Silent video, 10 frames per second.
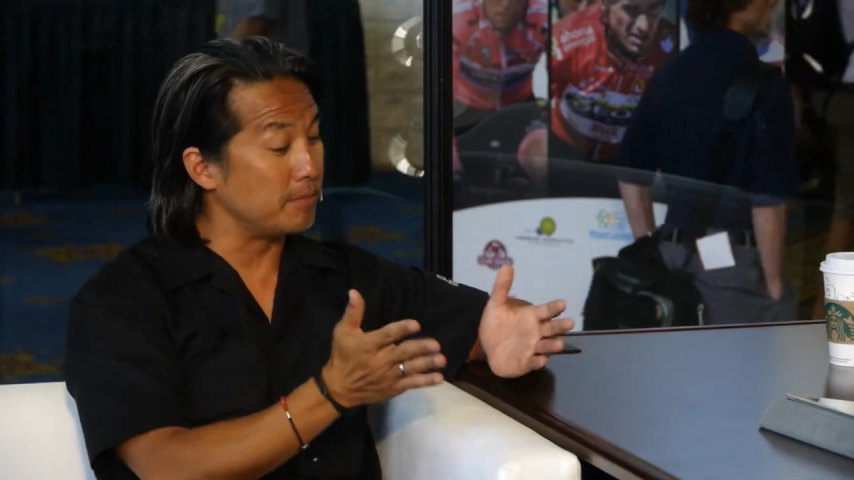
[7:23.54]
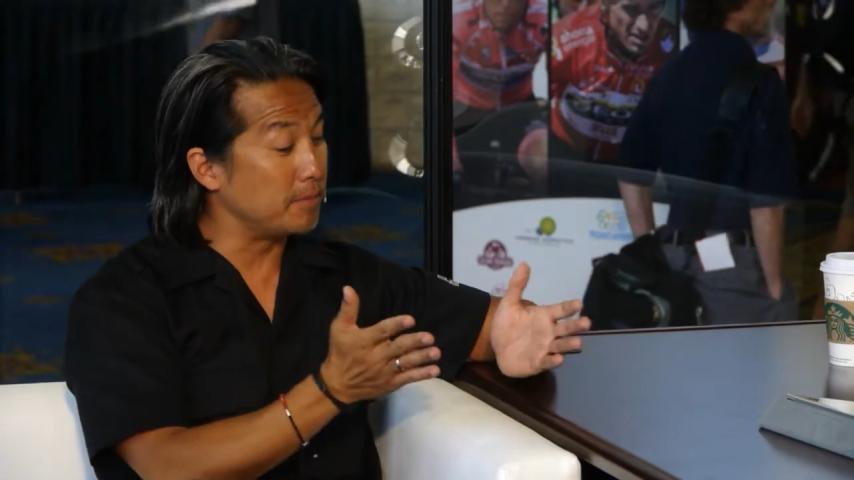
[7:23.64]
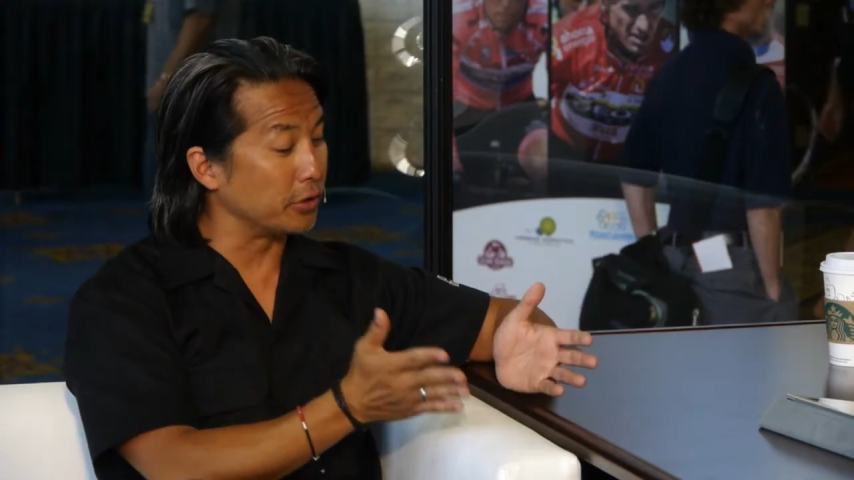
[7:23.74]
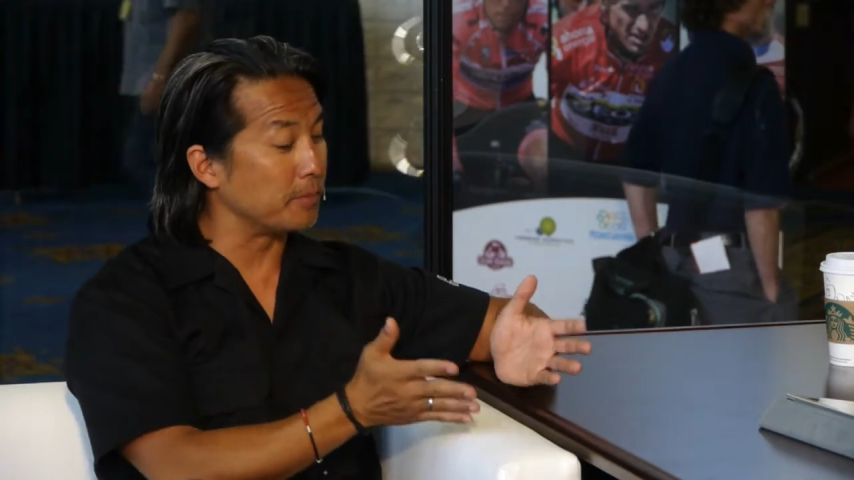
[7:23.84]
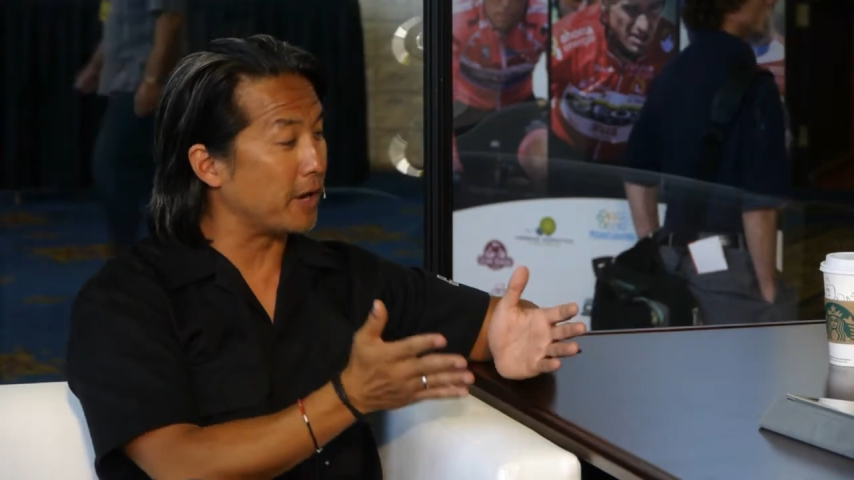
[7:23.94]

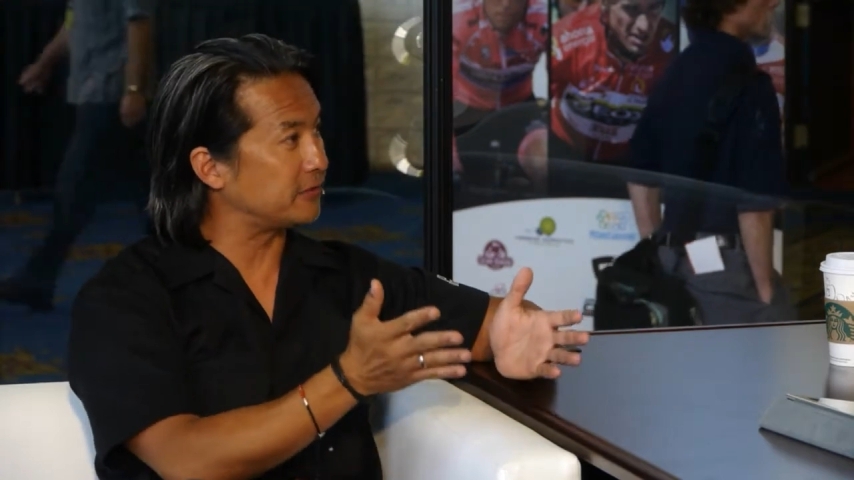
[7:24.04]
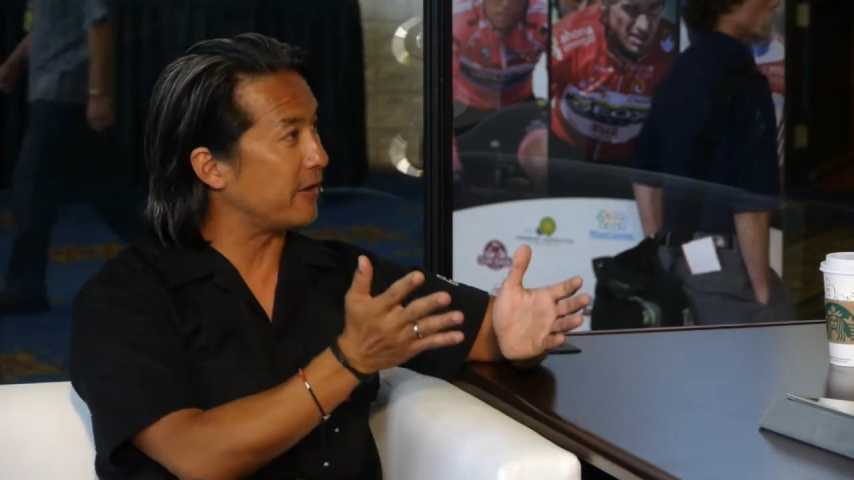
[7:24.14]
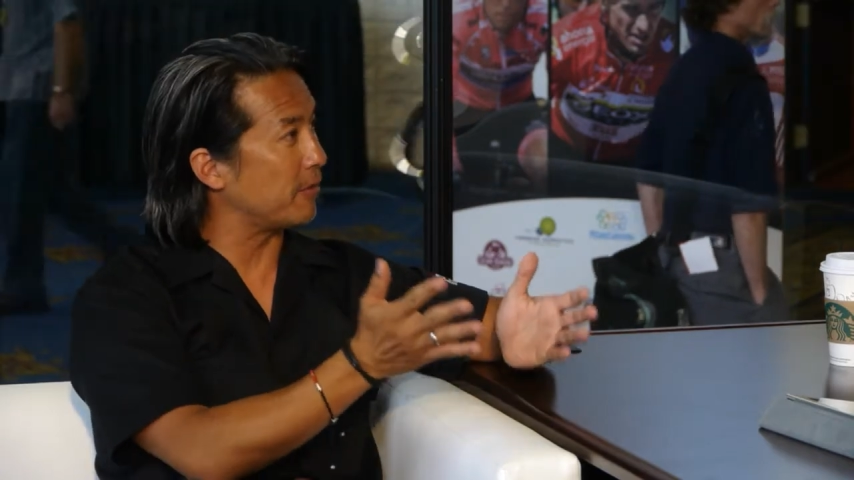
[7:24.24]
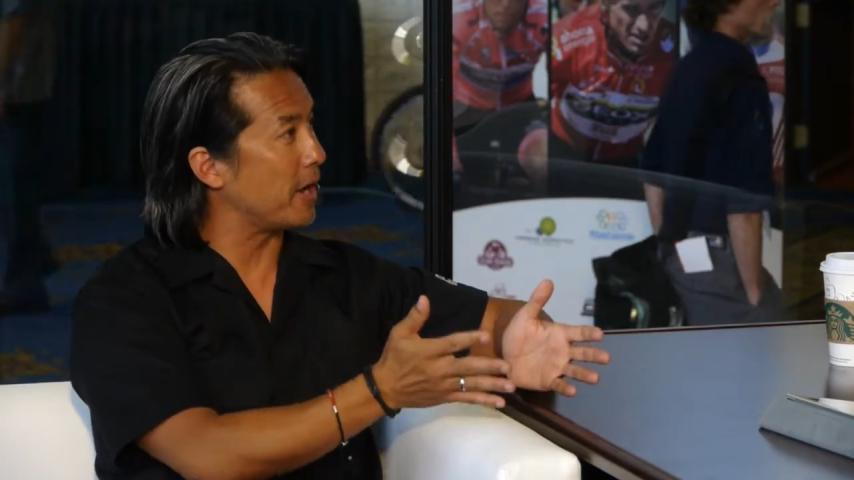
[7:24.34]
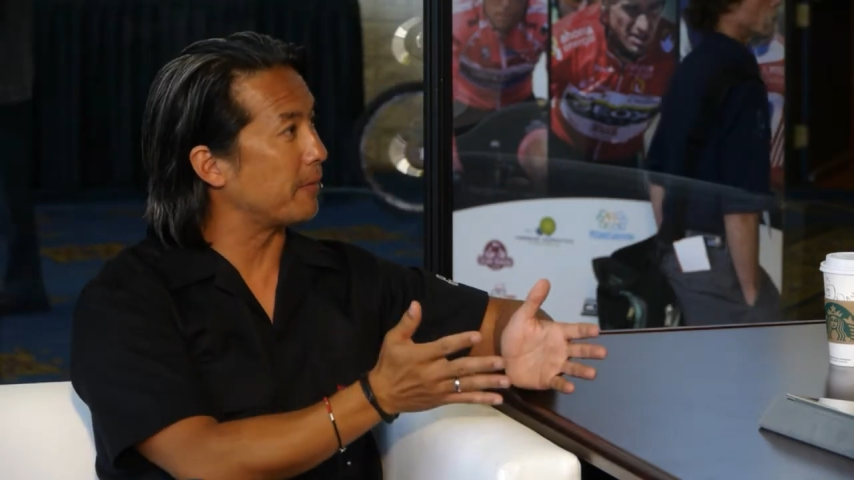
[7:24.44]
building bikes for
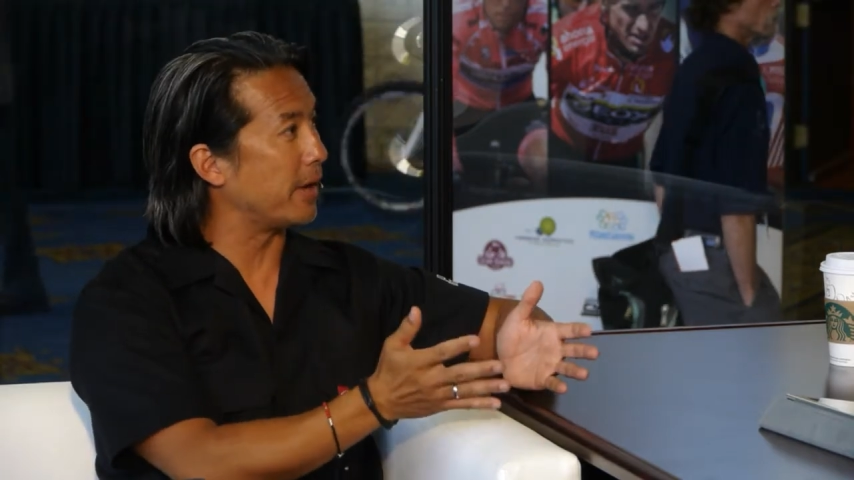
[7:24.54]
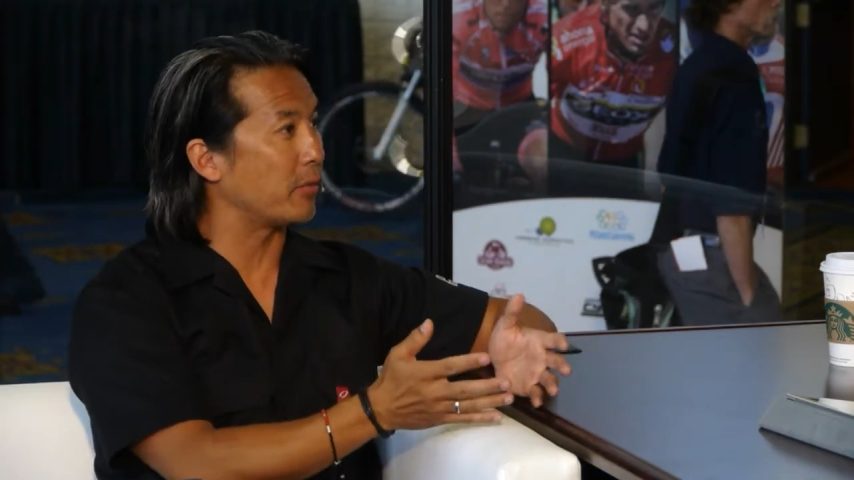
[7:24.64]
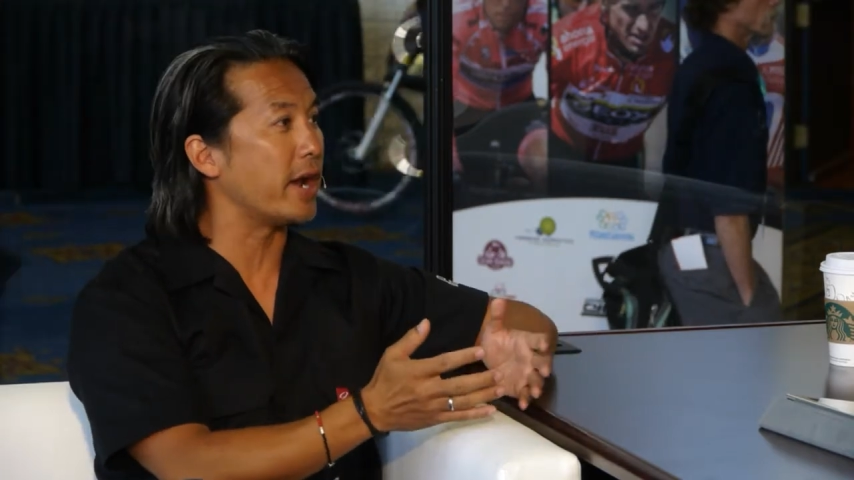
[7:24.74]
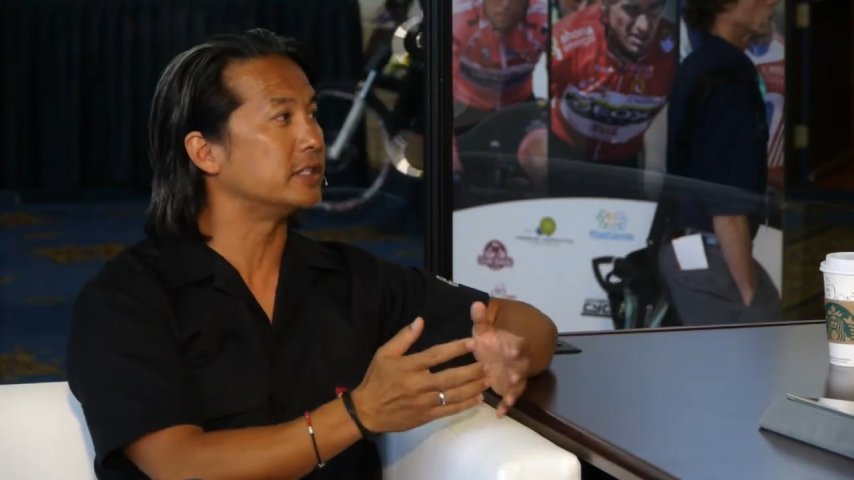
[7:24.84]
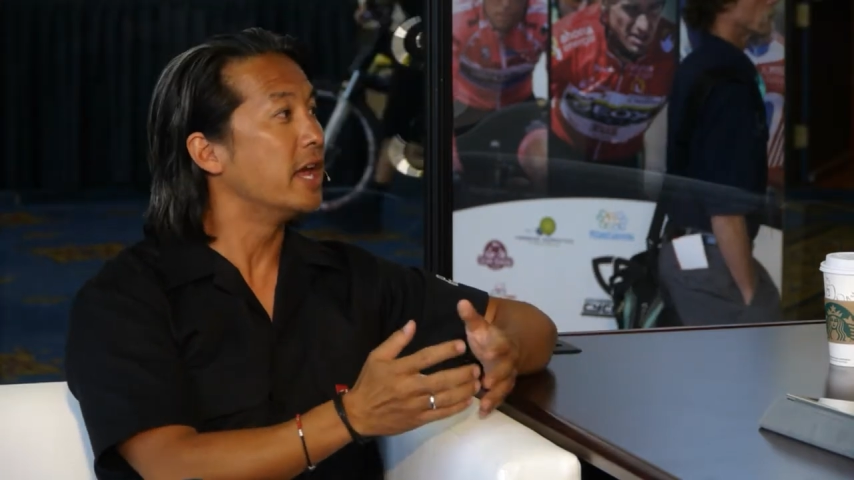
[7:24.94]
avid mountain bike
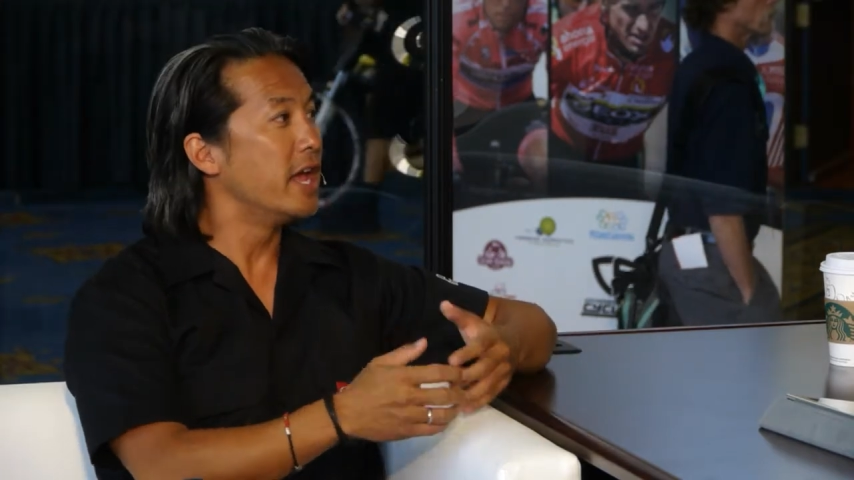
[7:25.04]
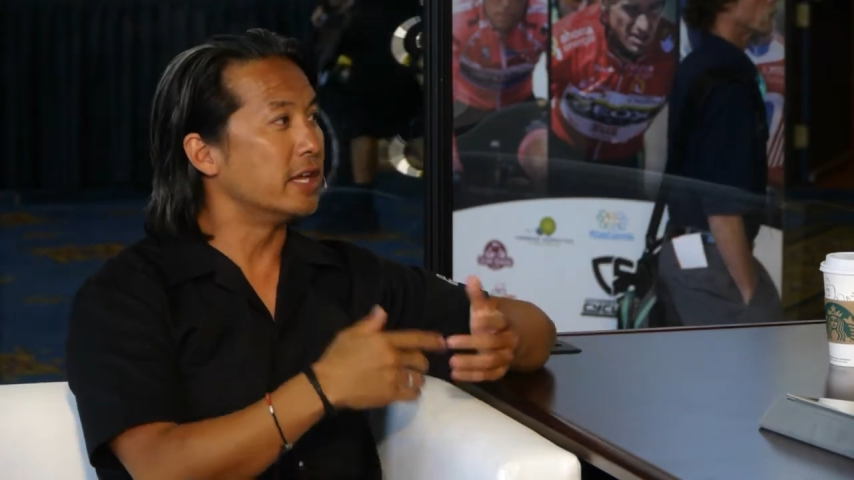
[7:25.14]
riders,